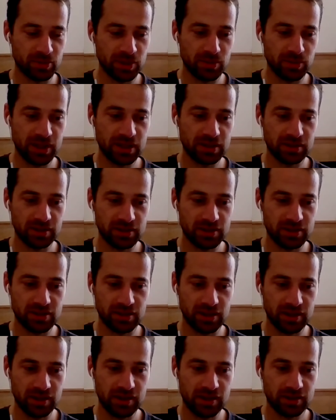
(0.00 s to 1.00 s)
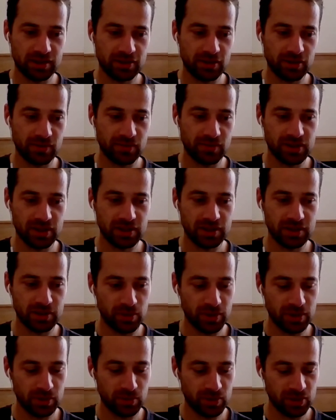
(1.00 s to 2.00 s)
we made, literally, obviously
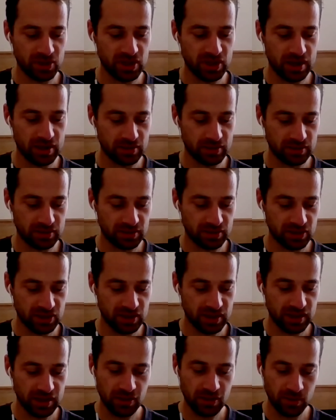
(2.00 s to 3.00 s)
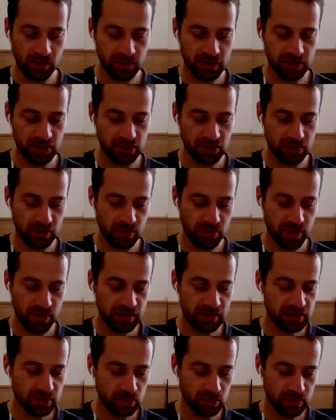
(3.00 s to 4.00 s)
there were certain stakeholders that knew
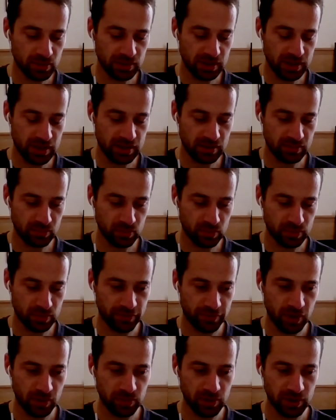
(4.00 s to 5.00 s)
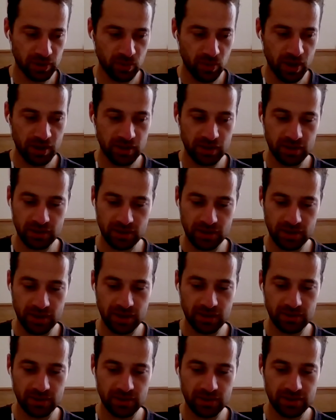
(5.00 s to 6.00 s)
about it with Formula One, and
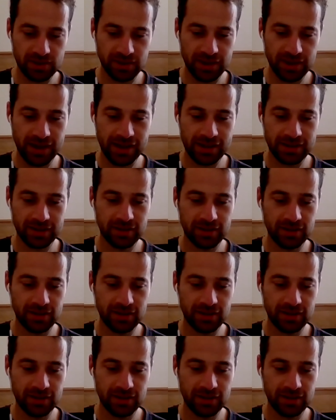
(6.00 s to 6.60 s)
they literally had